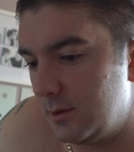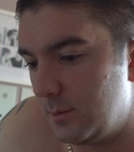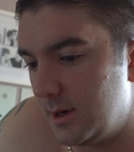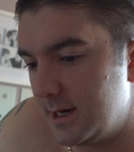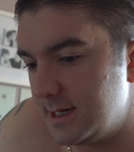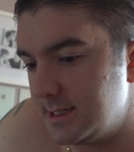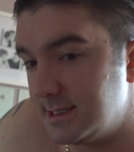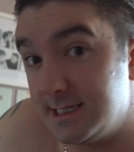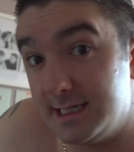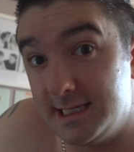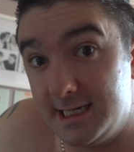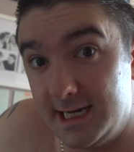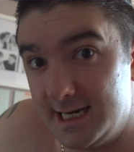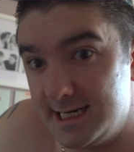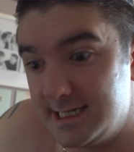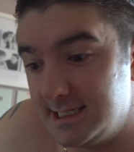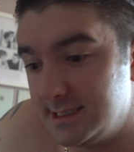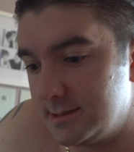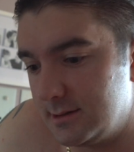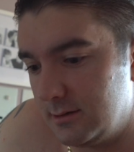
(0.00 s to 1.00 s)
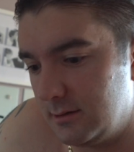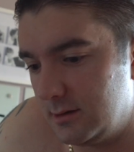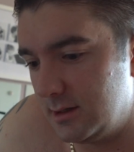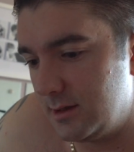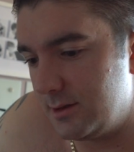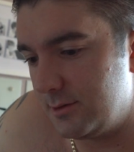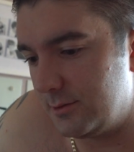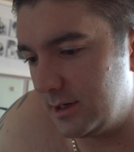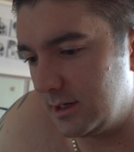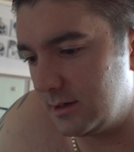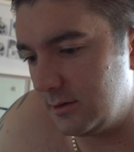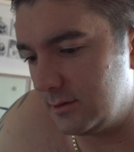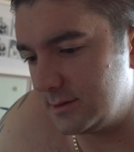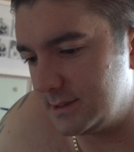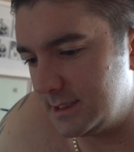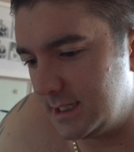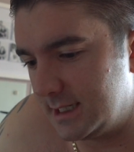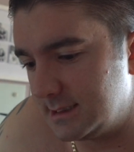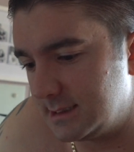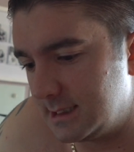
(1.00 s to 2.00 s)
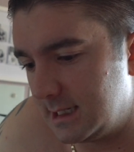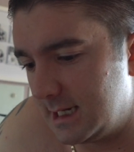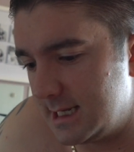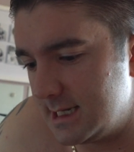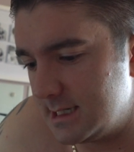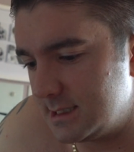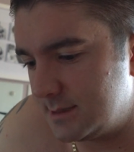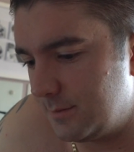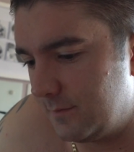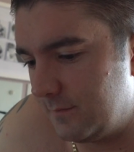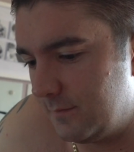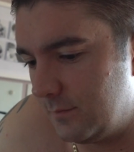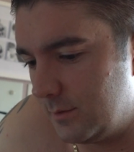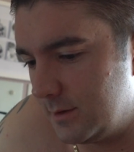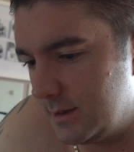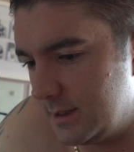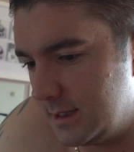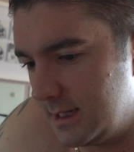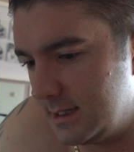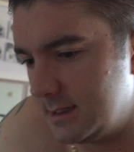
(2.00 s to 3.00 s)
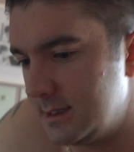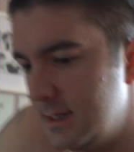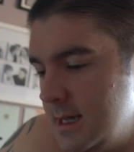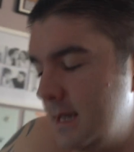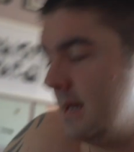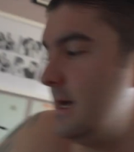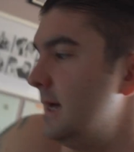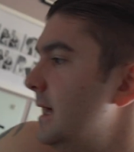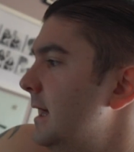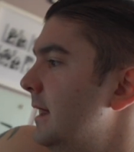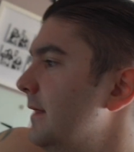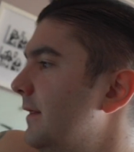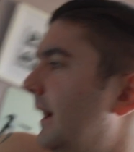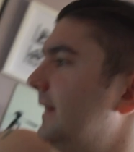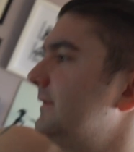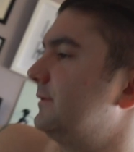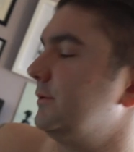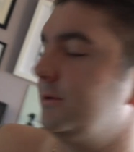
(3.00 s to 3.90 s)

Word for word: away today, so like three o'clock today is the latest before we can get that